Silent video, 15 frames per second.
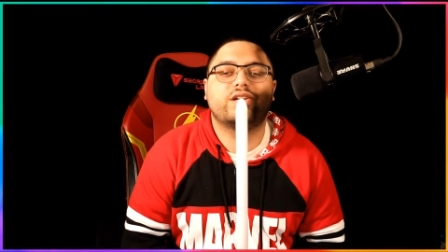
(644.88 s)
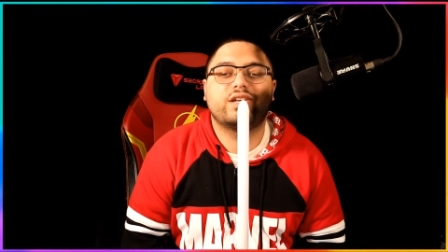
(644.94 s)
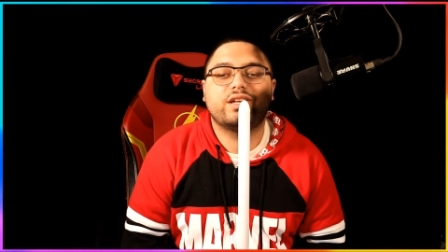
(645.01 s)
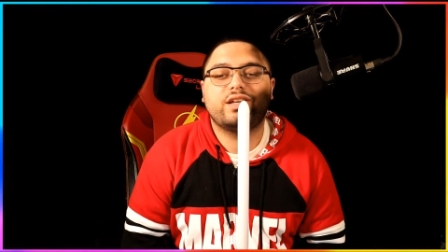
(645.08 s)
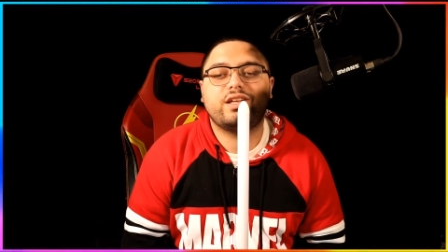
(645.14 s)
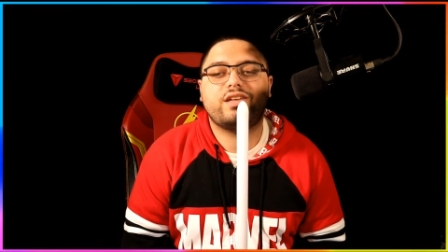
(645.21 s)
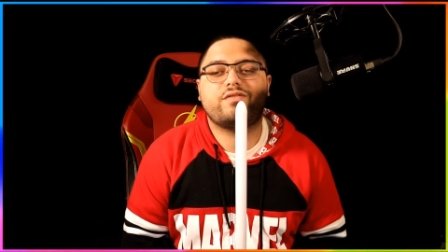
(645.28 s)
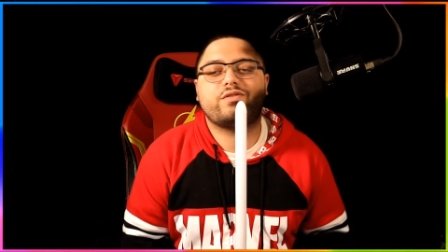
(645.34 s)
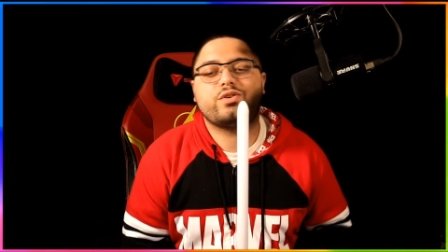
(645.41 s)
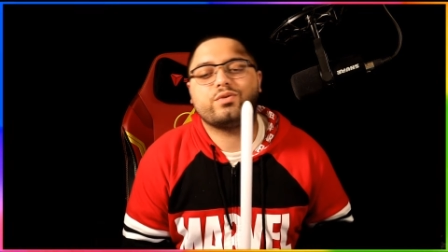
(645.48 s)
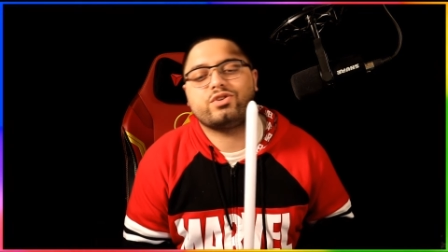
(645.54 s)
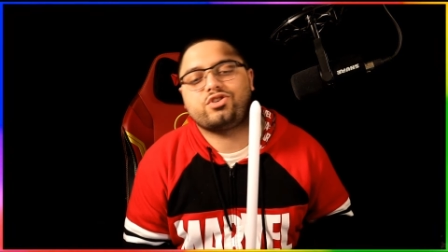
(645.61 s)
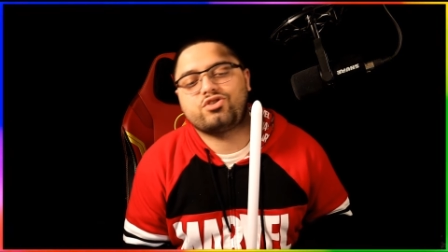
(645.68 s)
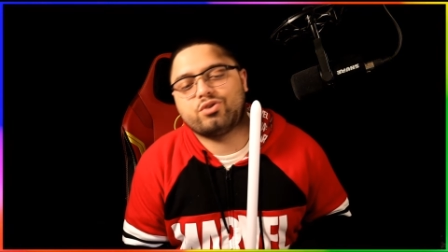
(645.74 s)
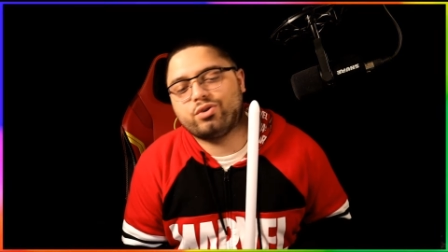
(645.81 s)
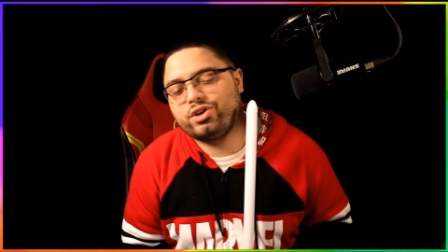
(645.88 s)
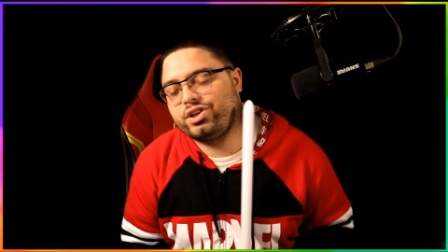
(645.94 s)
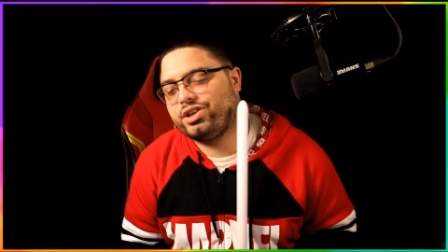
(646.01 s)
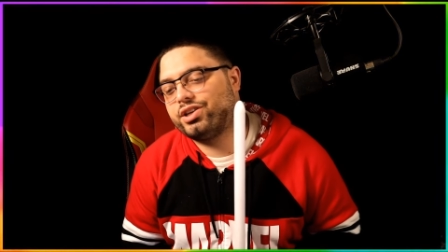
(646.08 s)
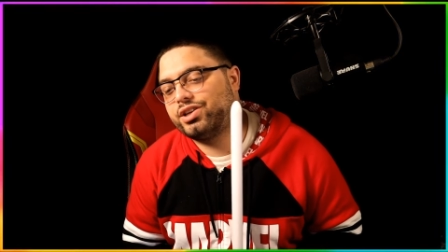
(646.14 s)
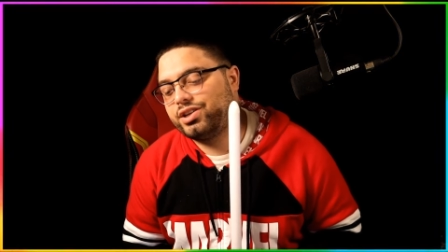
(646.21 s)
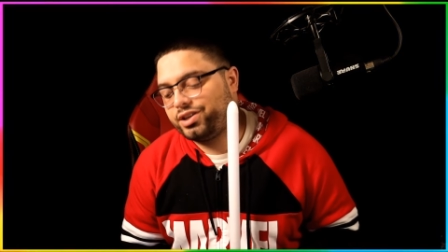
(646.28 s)
if you enjoyed.
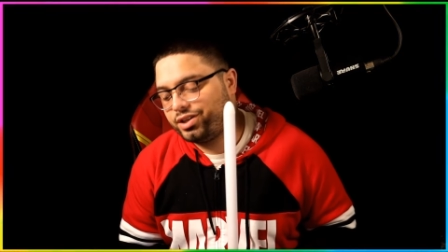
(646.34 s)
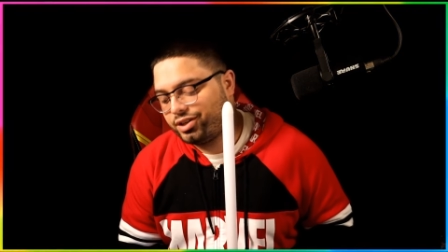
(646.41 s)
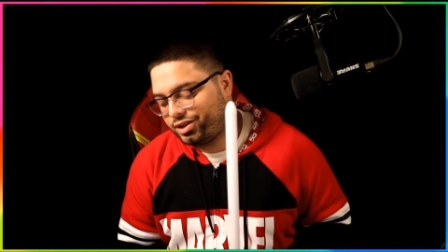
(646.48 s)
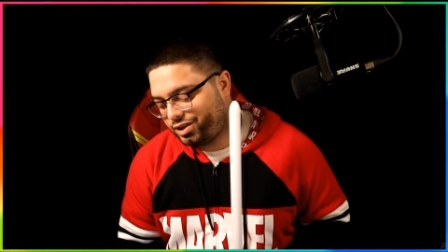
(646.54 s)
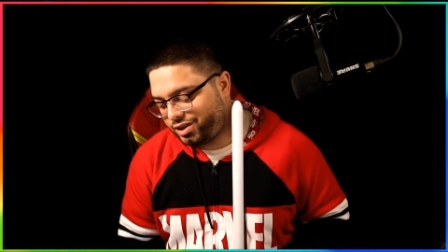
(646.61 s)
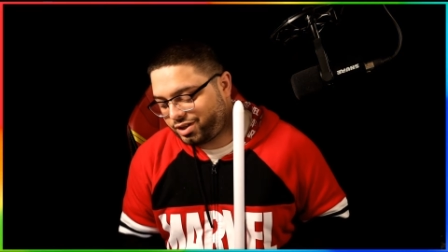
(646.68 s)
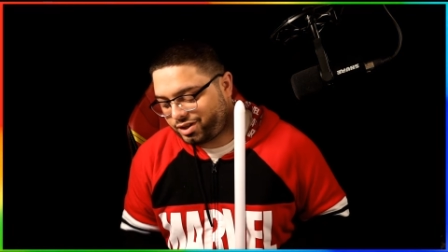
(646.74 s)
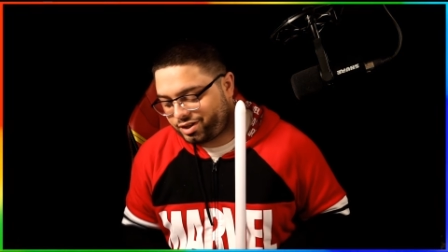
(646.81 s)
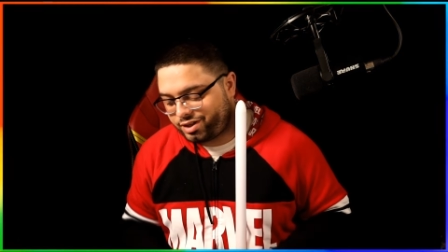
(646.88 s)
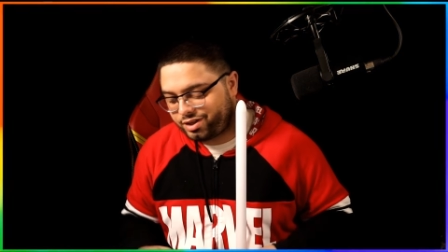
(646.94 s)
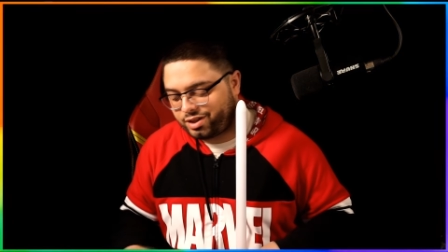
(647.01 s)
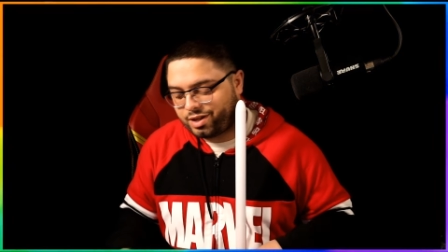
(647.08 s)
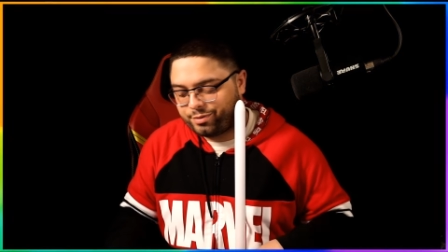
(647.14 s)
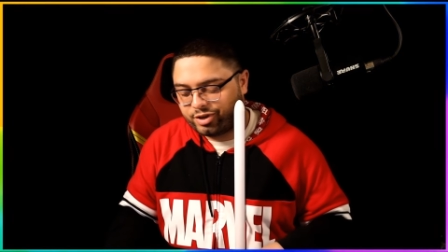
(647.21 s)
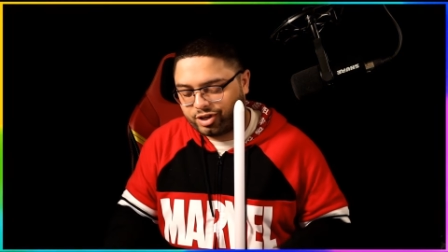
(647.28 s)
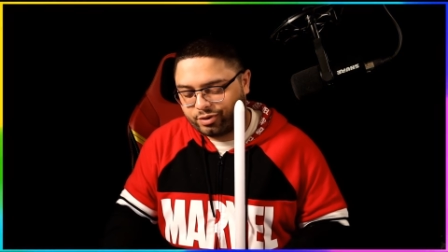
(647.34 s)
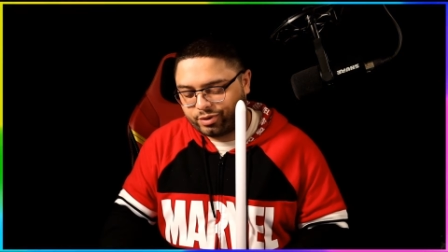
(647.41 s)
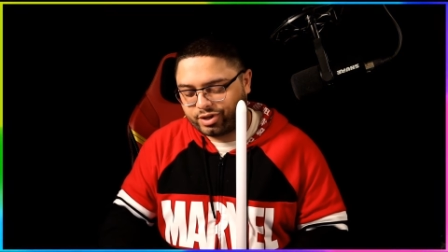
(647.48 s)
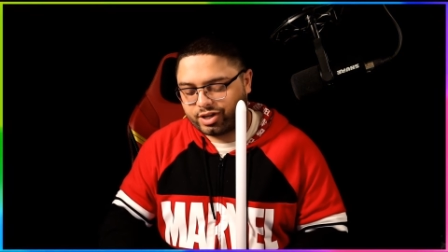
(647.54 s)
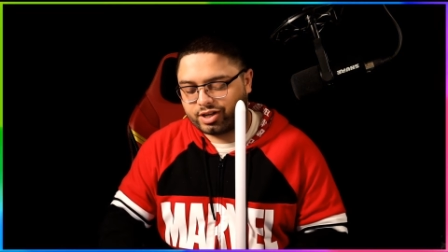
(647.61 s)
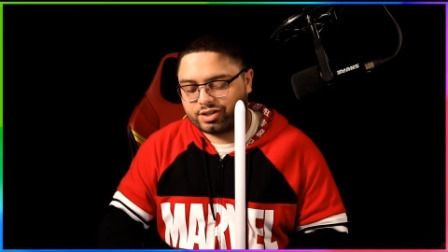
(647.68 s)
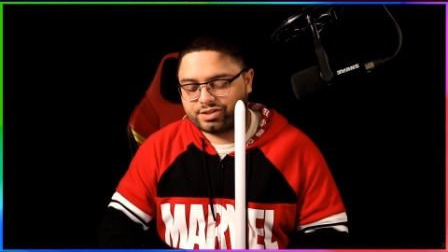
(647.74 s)
Let me know what
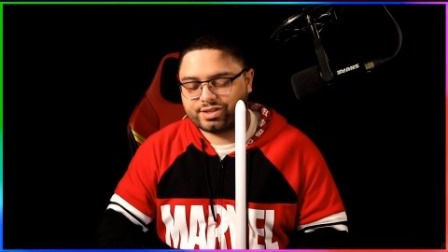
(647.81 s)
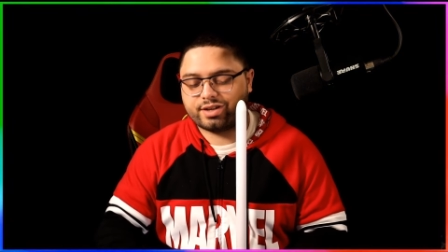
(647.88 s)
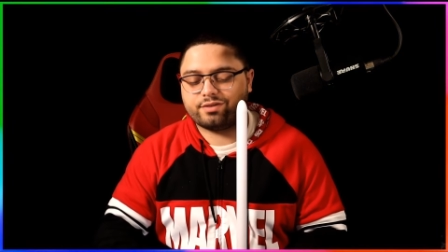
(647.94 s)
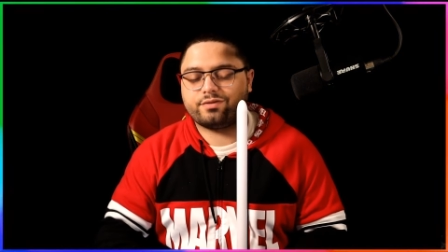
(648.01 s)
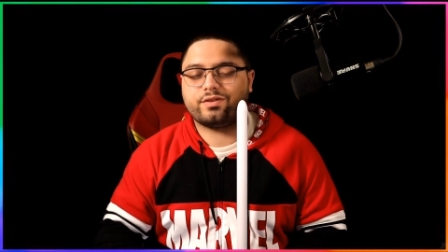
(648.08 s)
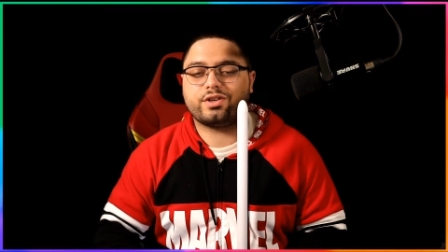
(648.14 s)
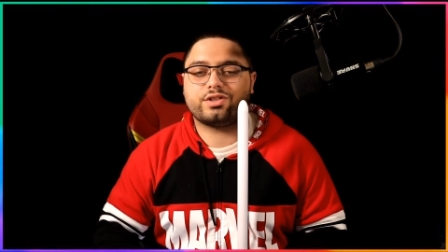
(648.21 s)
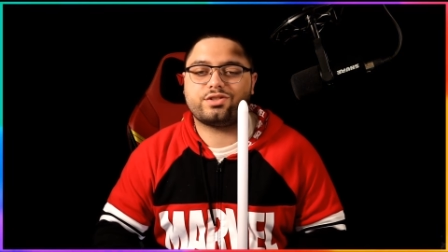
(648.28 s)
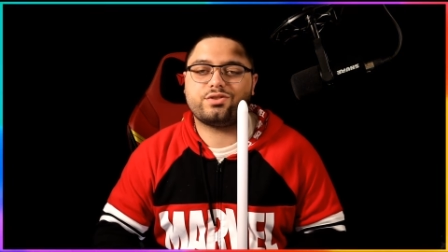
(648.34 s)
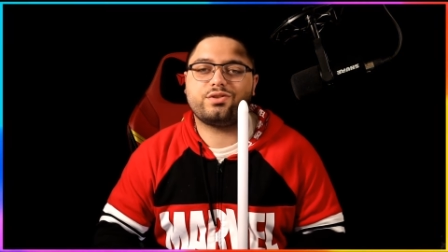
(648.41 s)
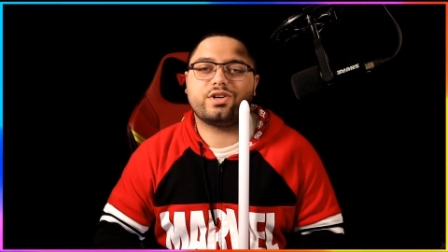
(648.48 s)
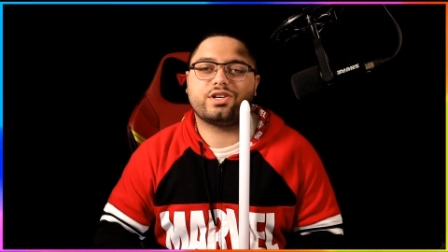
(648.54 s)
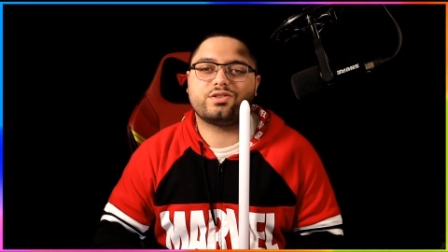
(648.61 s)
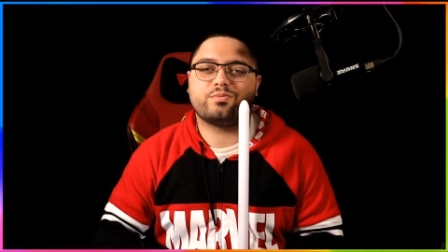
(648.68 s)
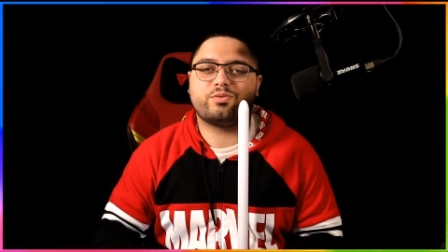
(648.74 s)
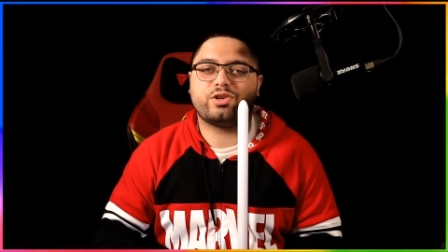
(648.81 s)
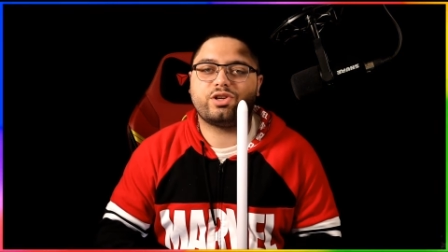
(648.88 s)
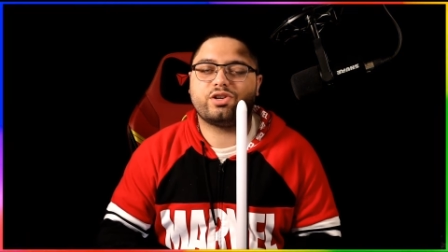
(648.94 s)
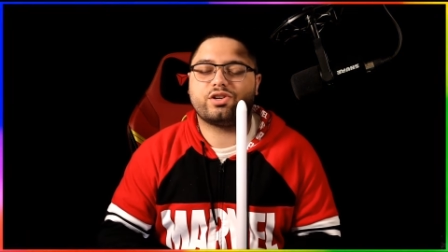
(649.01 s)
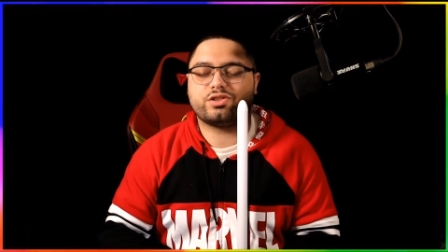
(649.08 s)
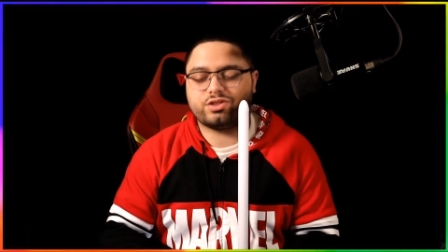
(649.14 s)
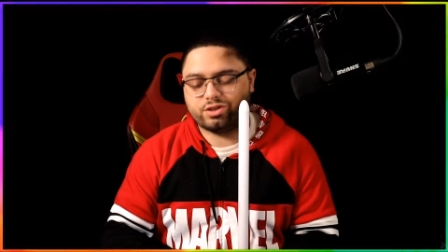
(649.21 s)
kind of sound fonts you guys are putting
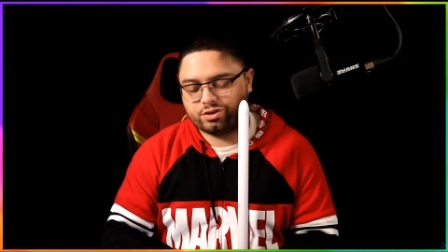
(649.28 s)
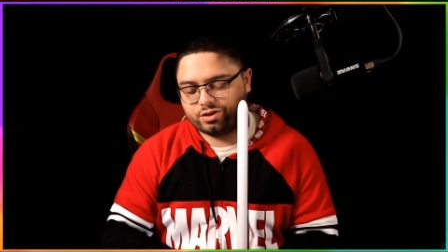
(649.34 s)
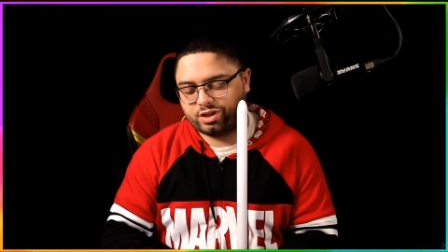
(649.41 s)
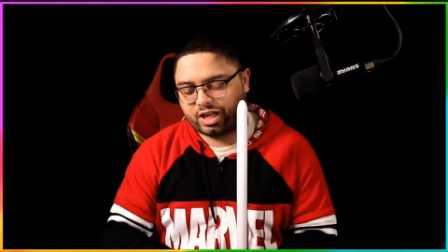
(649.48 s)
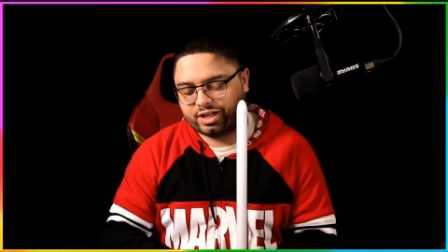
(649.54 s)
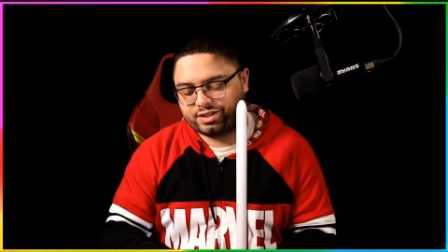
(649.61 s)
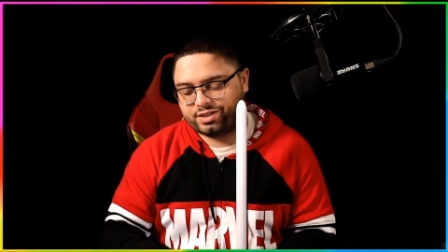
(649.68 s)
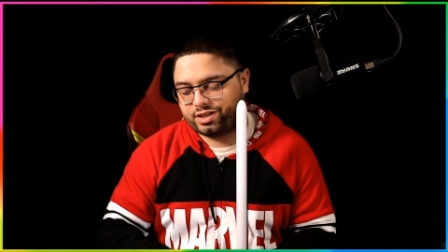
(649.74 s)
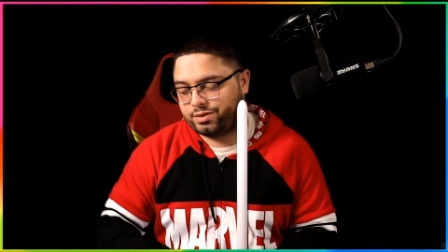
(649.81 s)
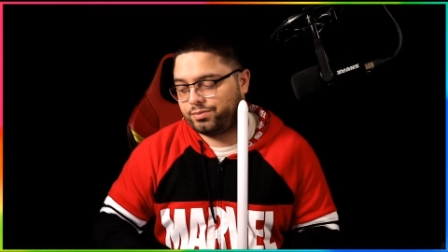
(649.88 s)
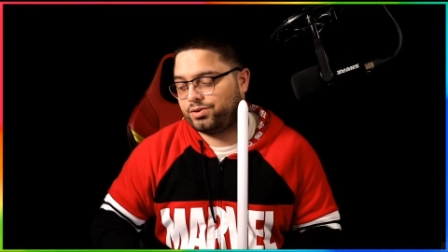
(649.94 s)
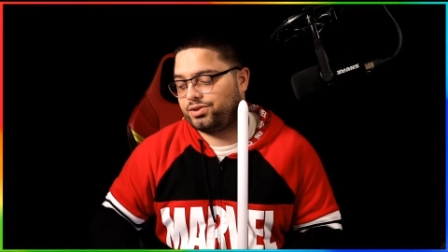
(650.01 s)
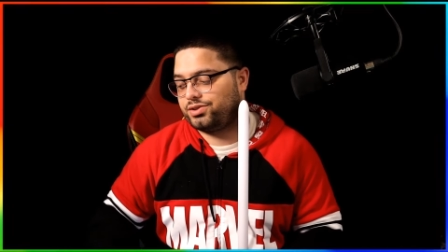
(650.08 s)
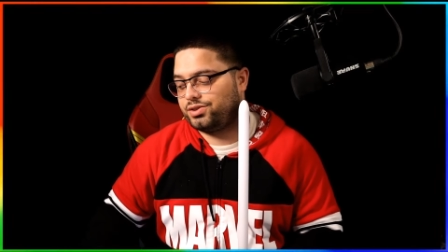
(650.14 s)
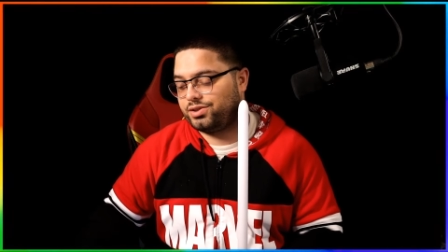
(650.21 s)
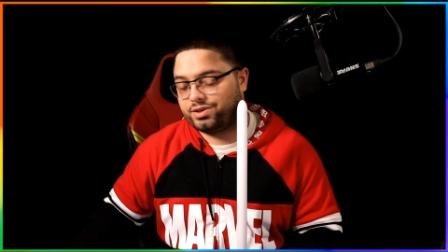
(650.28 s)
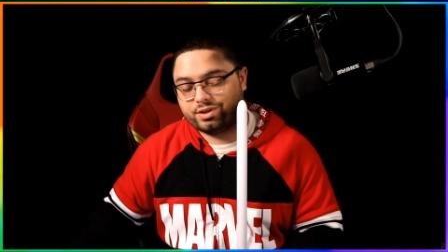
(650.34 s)
onto your lightsabers.